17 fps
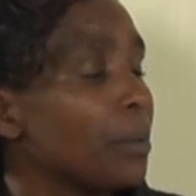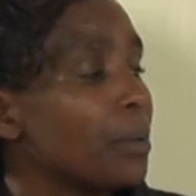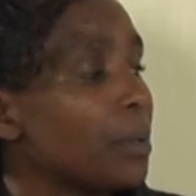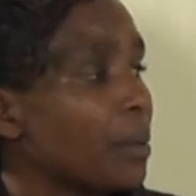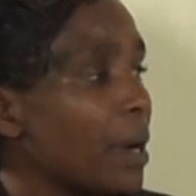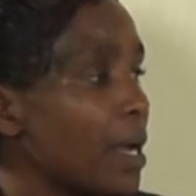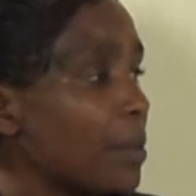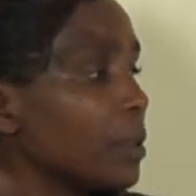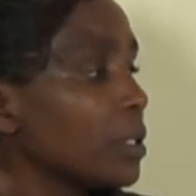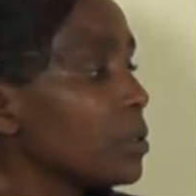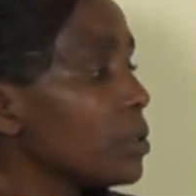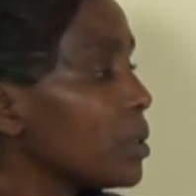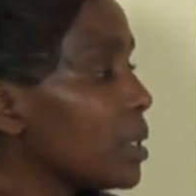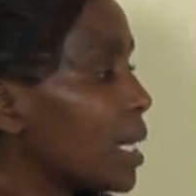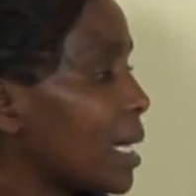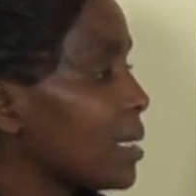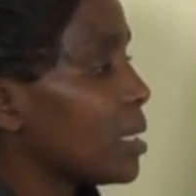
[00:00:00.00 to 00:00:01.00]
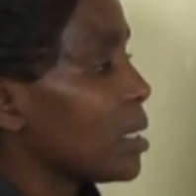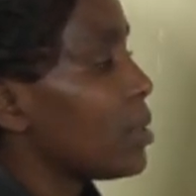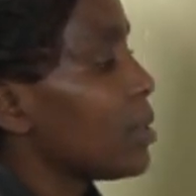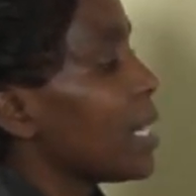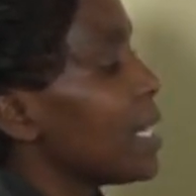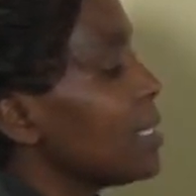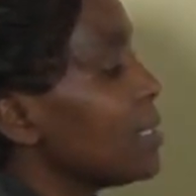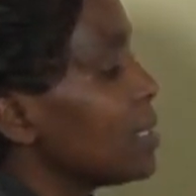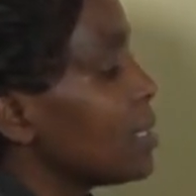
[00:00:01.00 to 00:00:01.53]
we were able to
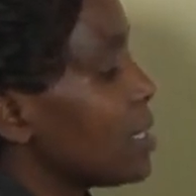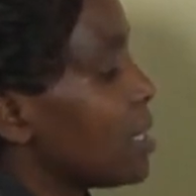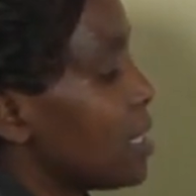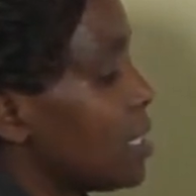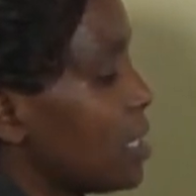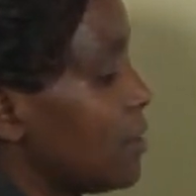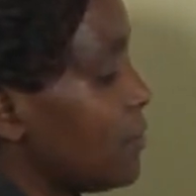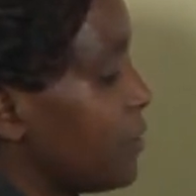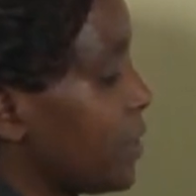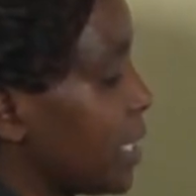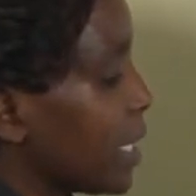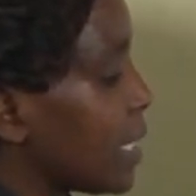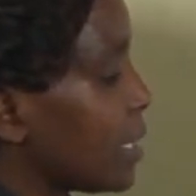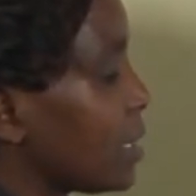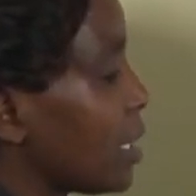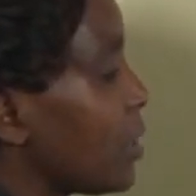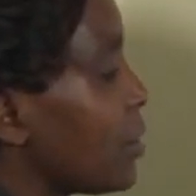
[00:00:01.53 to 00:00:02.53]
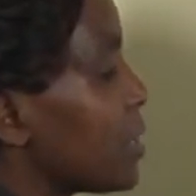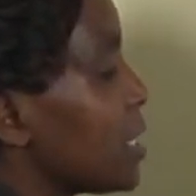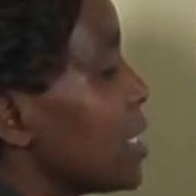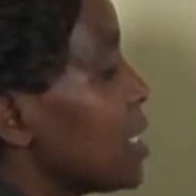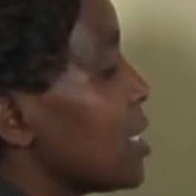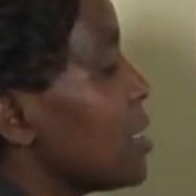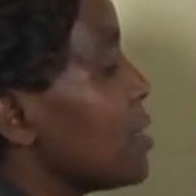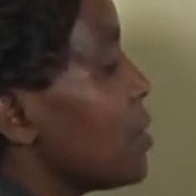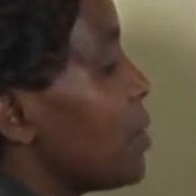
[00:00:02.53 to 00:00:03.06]
categorize the different
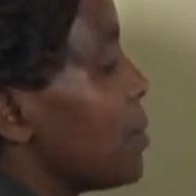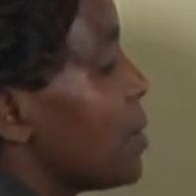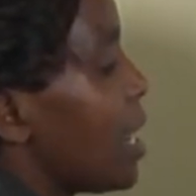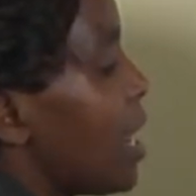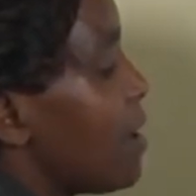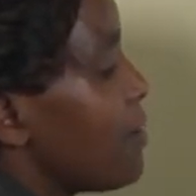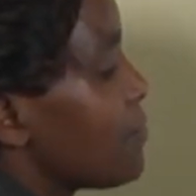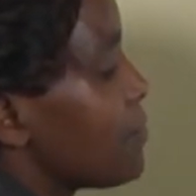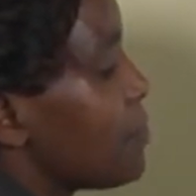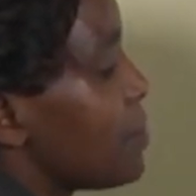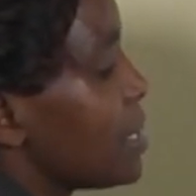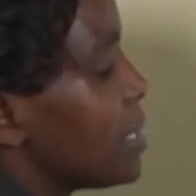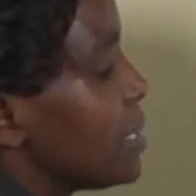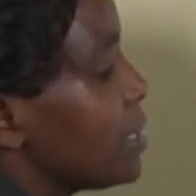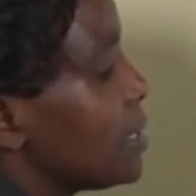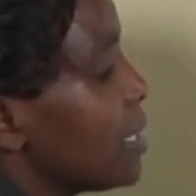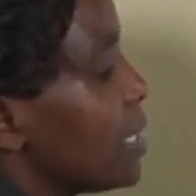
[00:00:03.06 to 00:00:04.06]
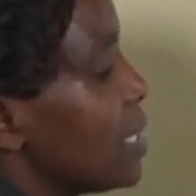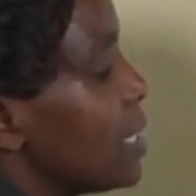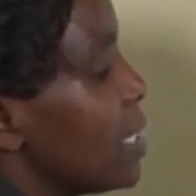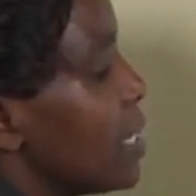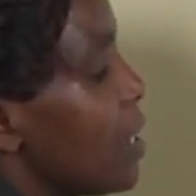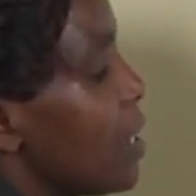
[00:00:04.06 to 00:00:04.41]
categories. We have medicine,